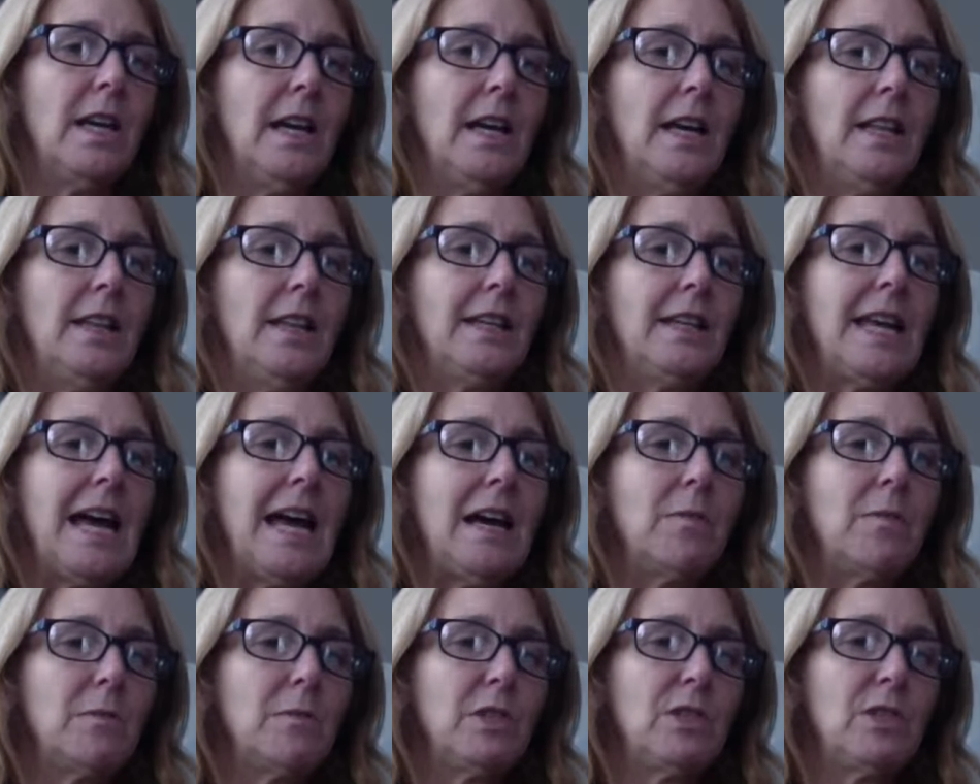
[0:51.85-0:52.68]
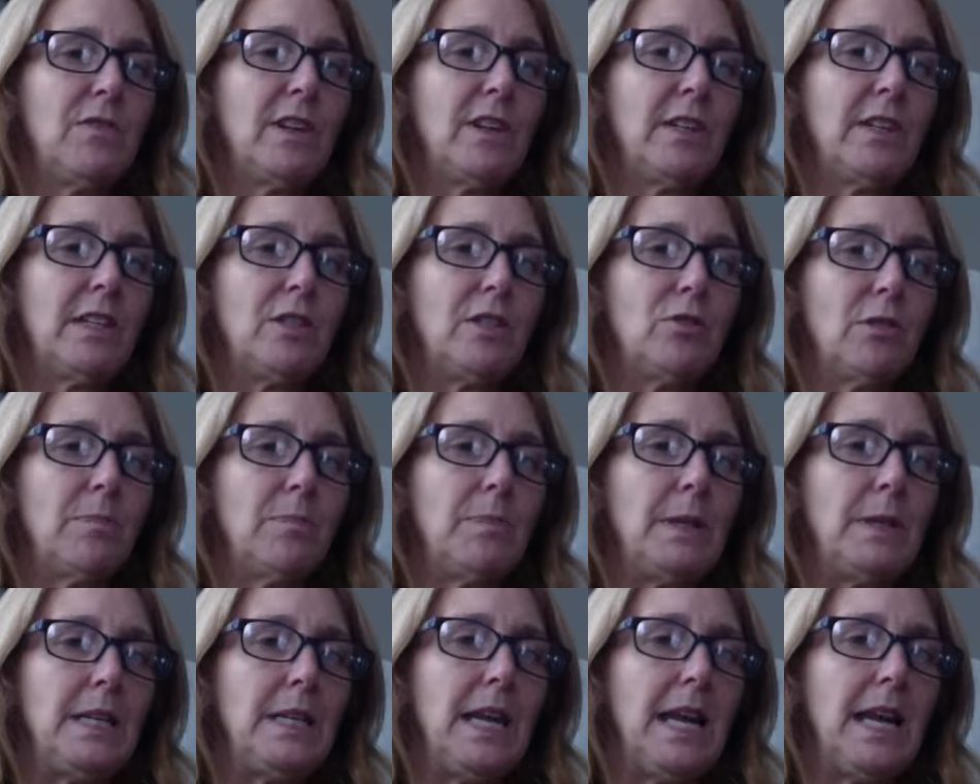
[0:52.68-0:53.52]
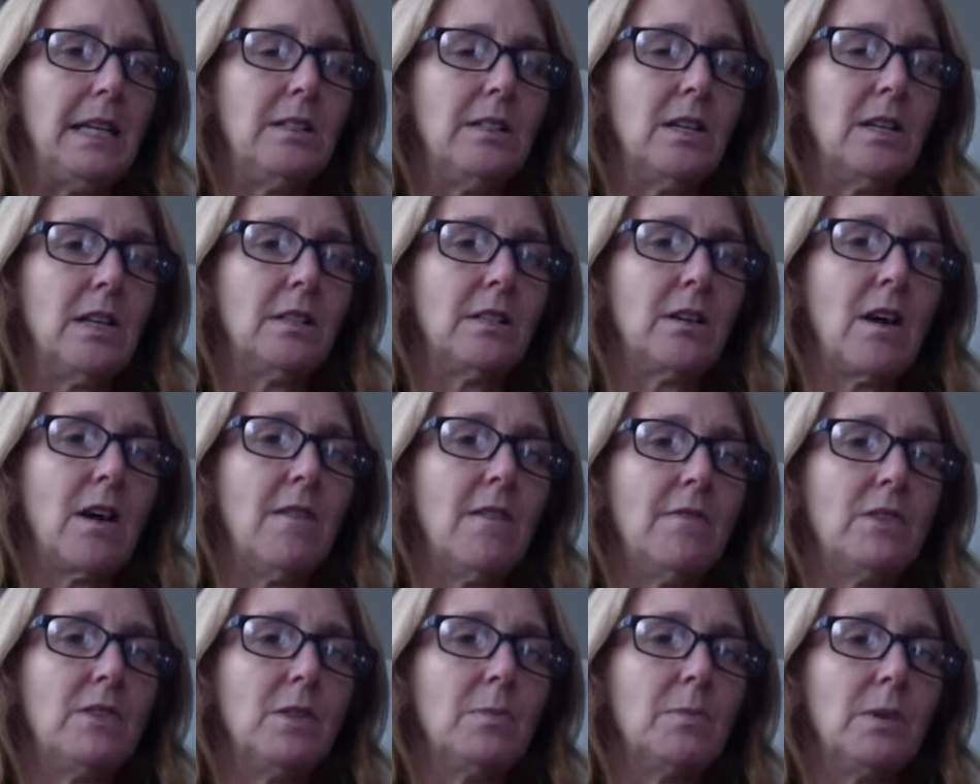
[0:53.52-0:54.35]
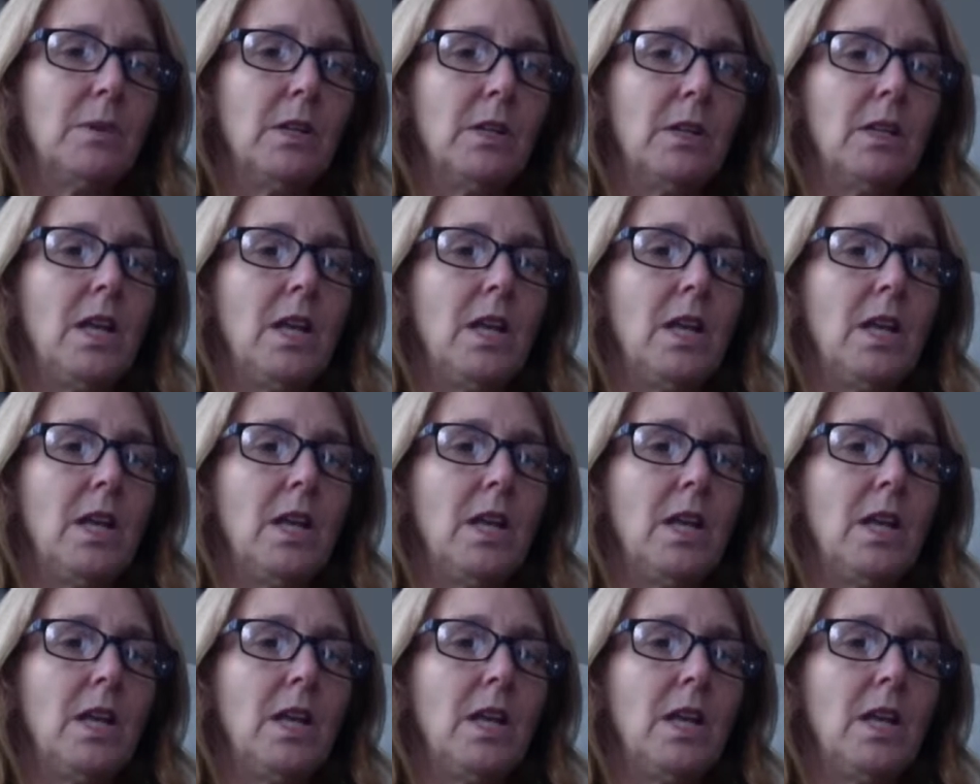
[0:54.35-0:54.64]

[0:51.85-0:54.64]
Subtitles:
The cat was very drippy and uncomfortable,